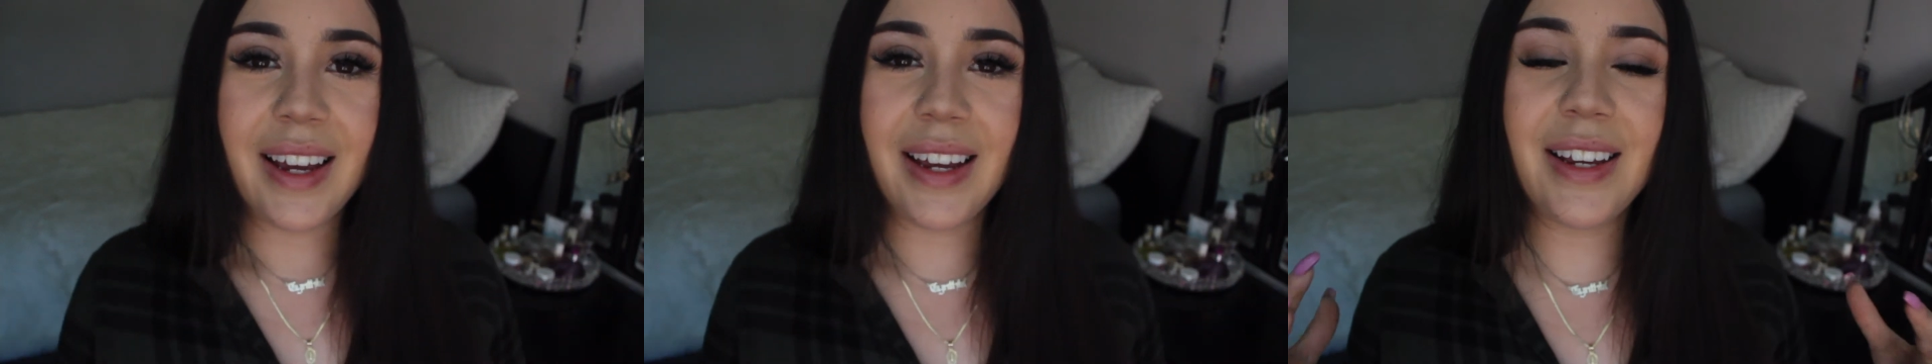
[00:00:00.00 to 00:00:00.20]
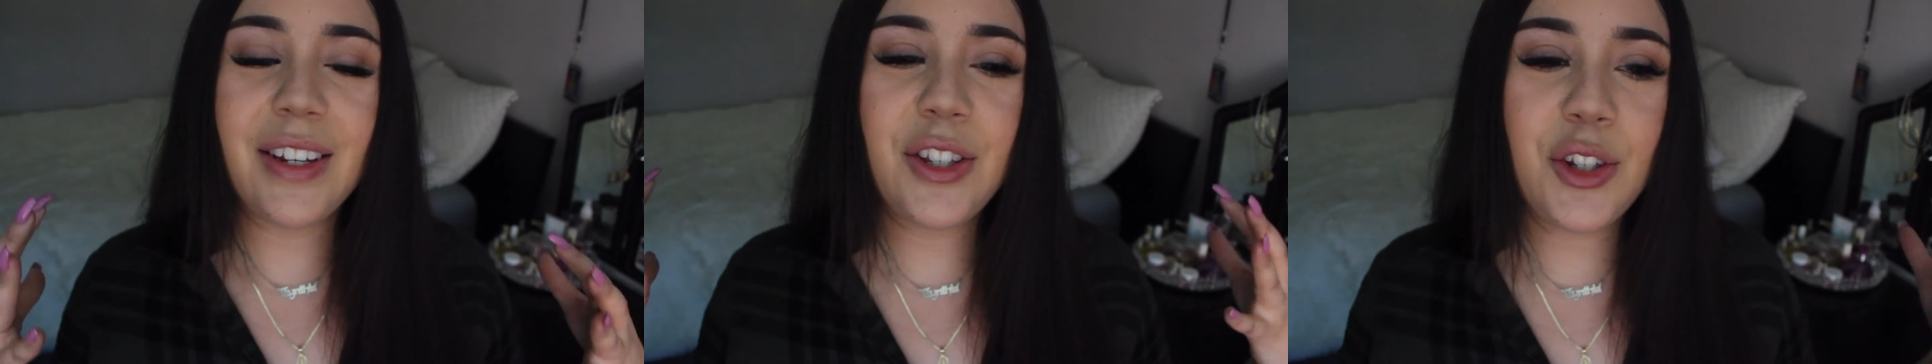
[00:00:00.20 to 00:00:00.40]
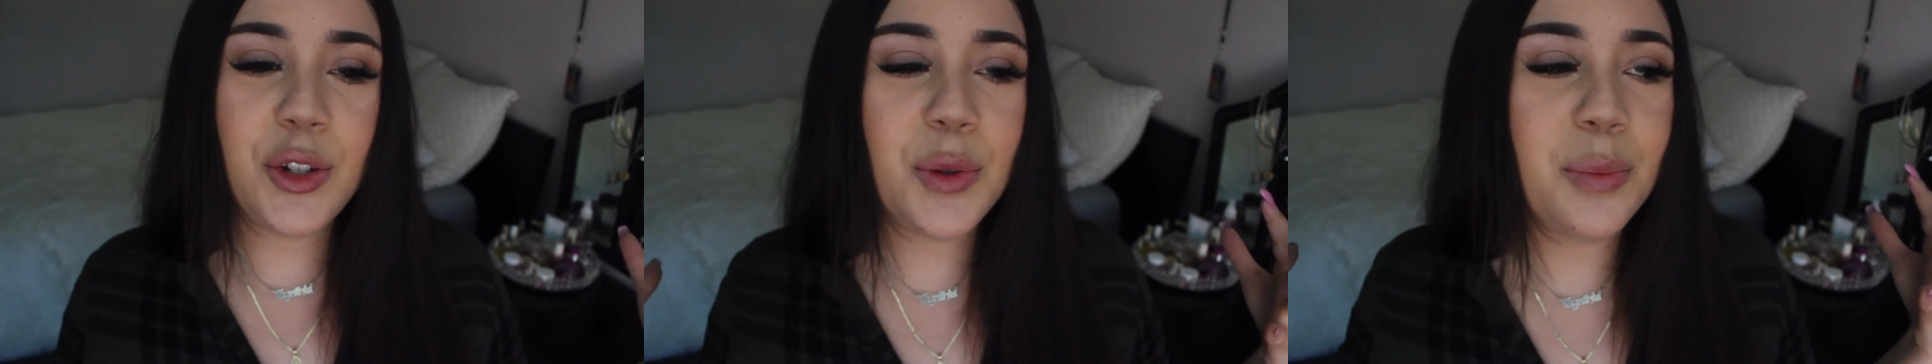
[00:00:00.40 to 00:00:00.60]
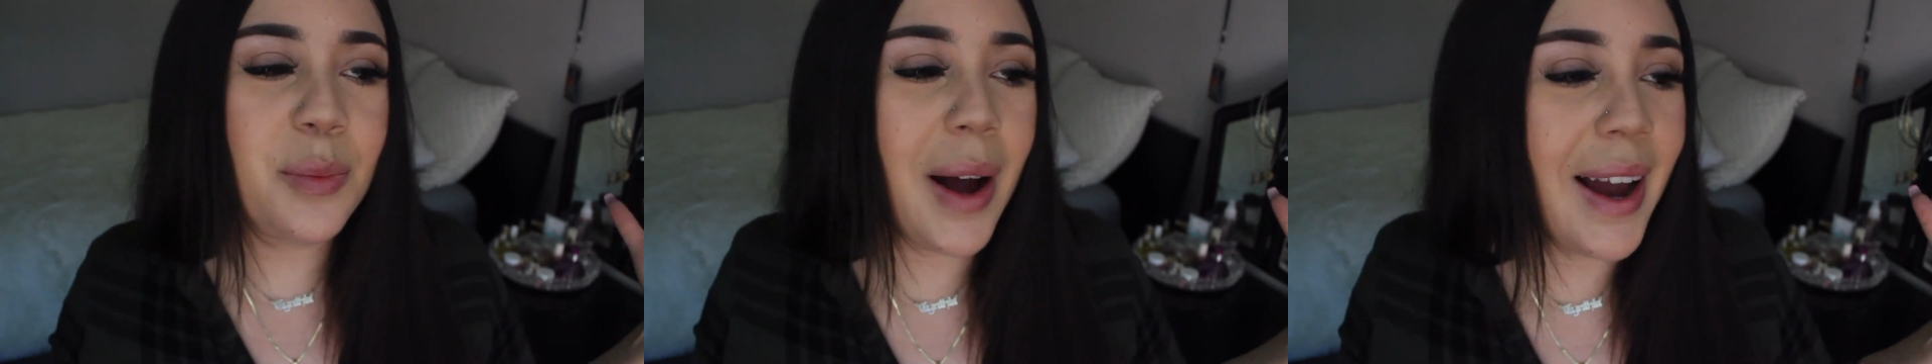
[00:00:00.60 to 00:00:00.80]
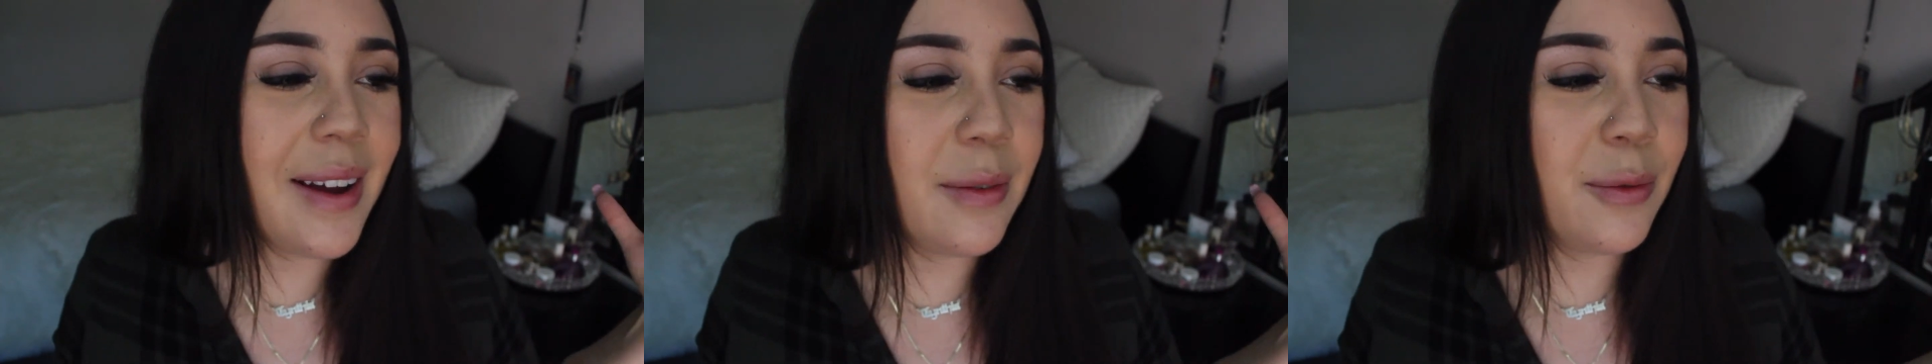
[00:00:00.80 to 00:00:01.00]
into
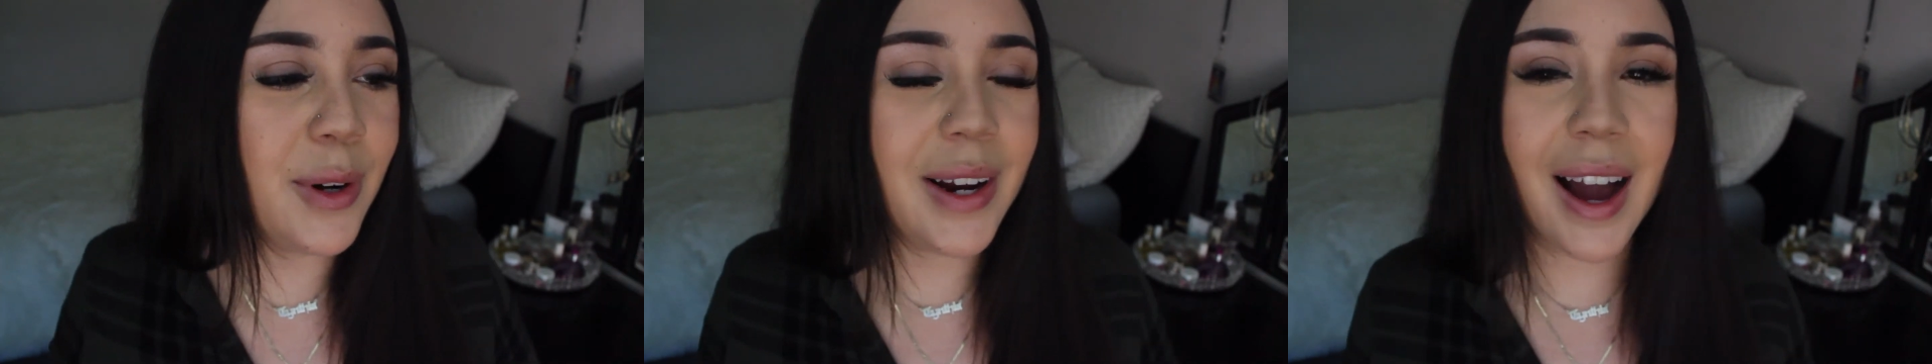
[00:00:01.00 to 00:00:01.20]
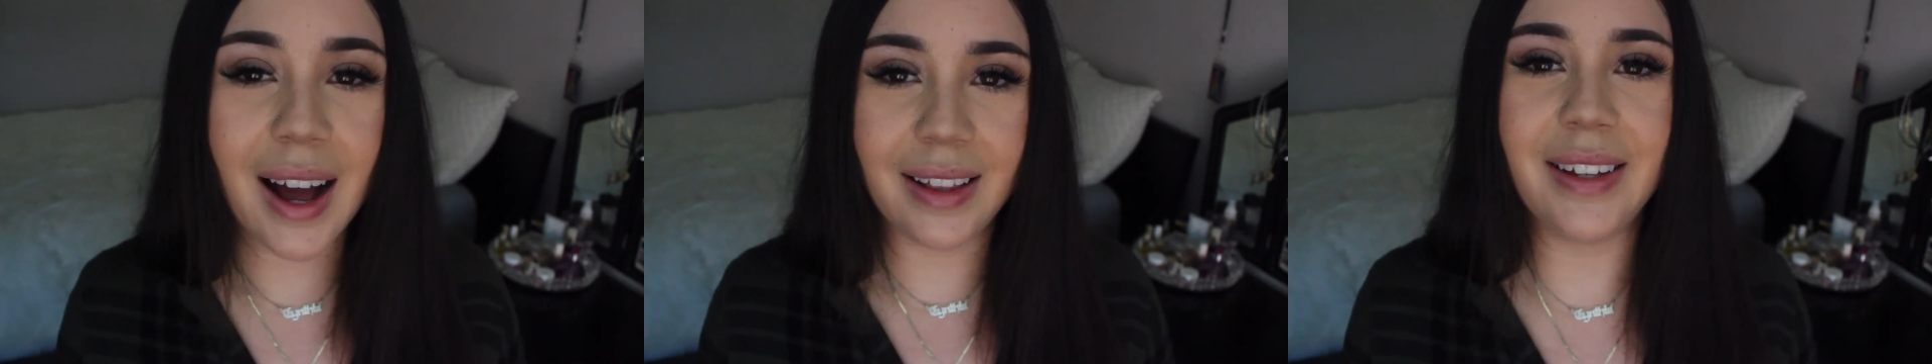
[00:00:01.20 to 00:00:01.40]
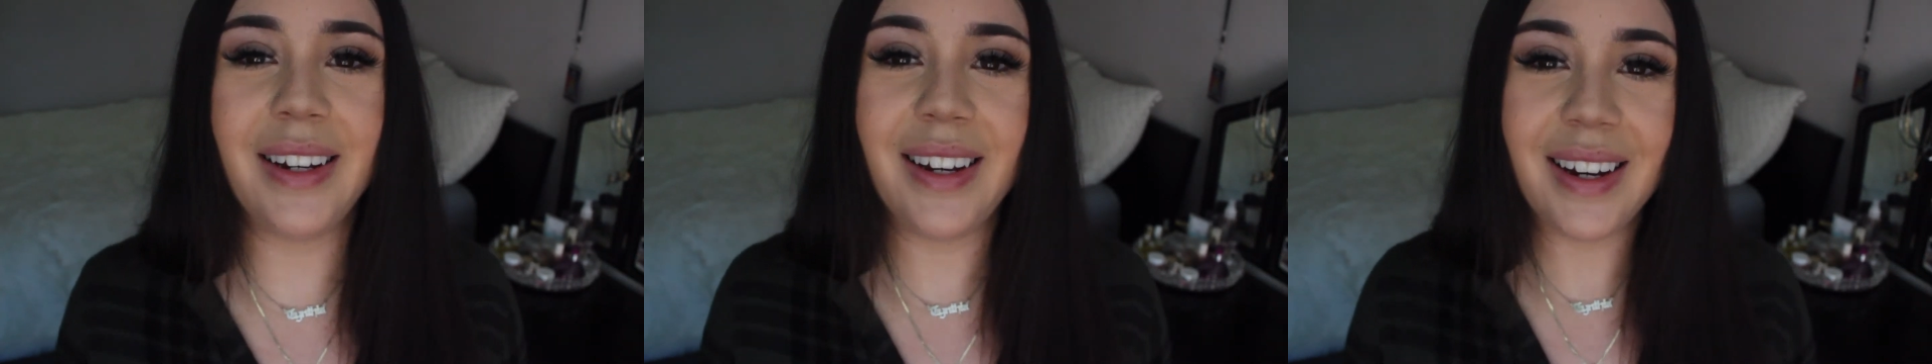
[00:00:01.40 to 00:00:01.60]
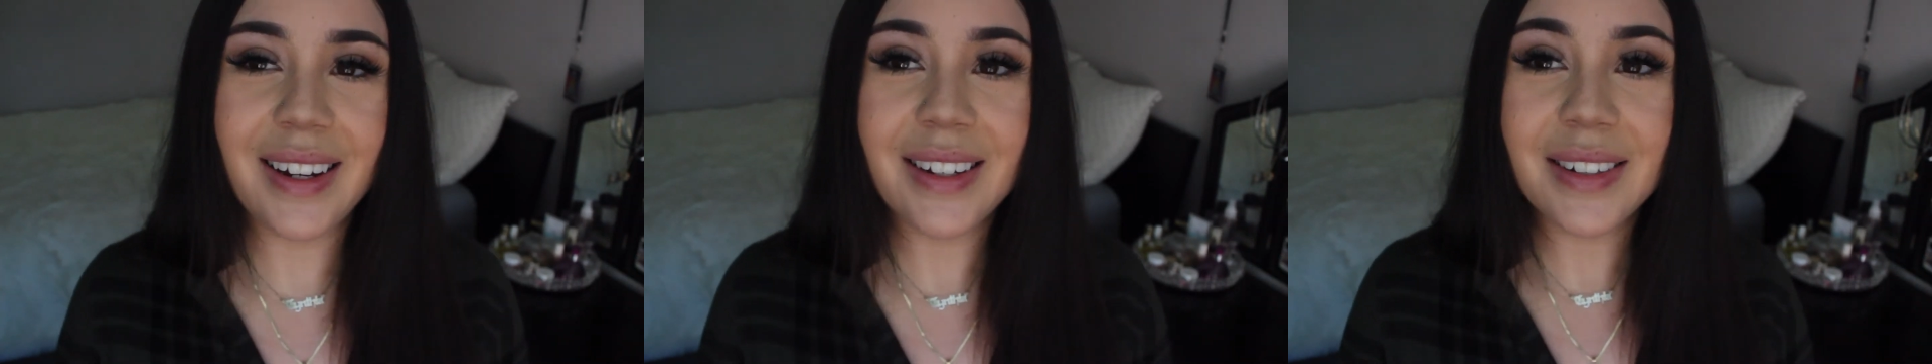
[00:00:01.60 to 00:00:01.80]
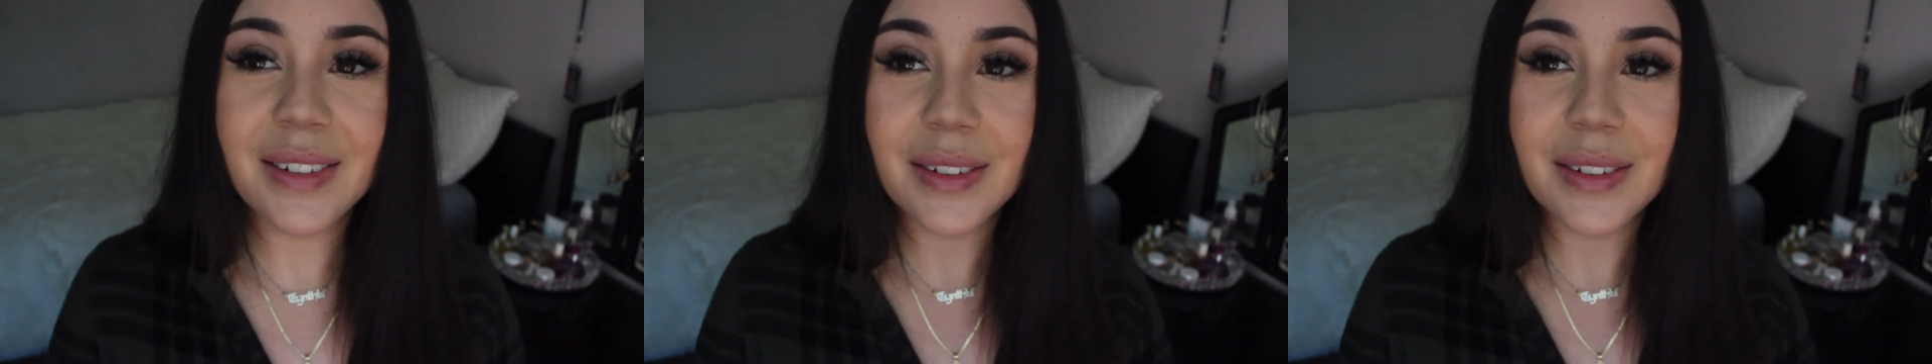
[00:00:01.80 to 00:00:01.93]
my reality.